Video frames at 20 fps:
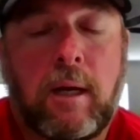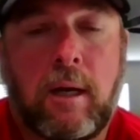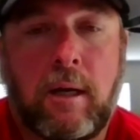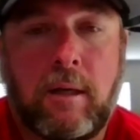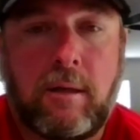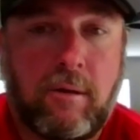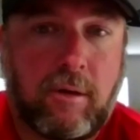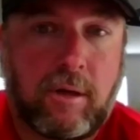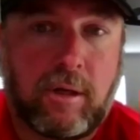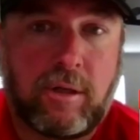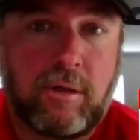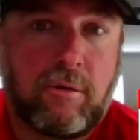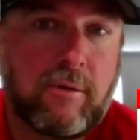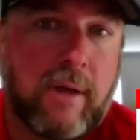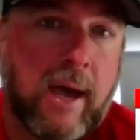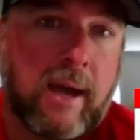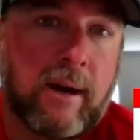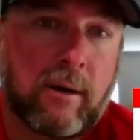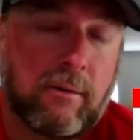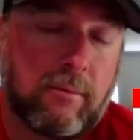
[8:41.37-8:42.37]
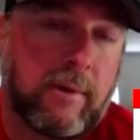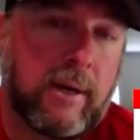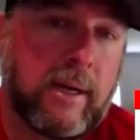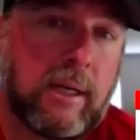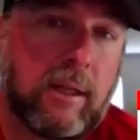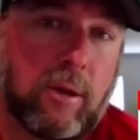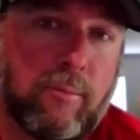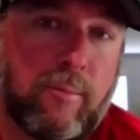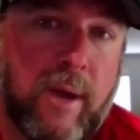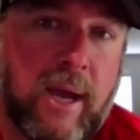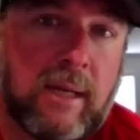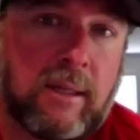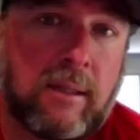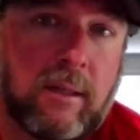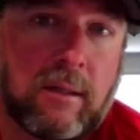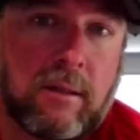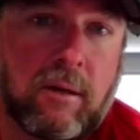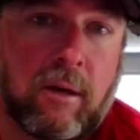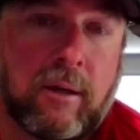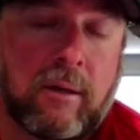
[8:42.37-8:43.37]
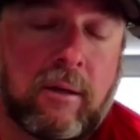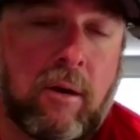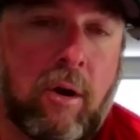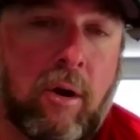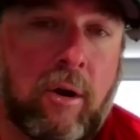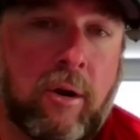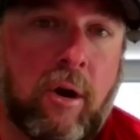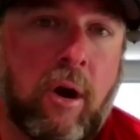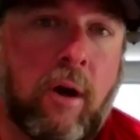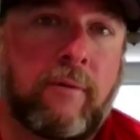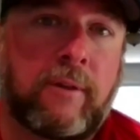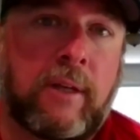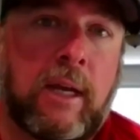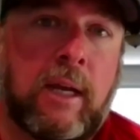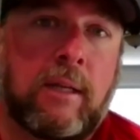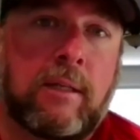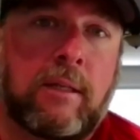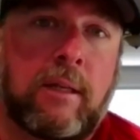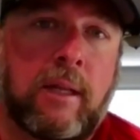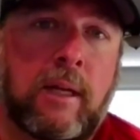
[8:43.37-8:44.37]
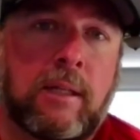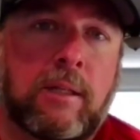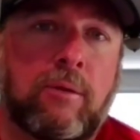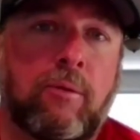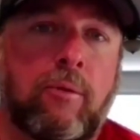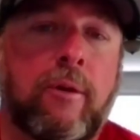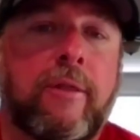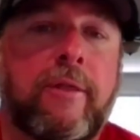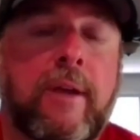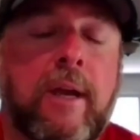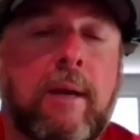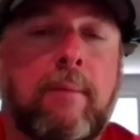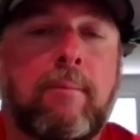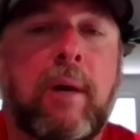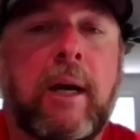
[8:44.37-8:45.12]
You can do that on a regular basis on off days and that sort of thing.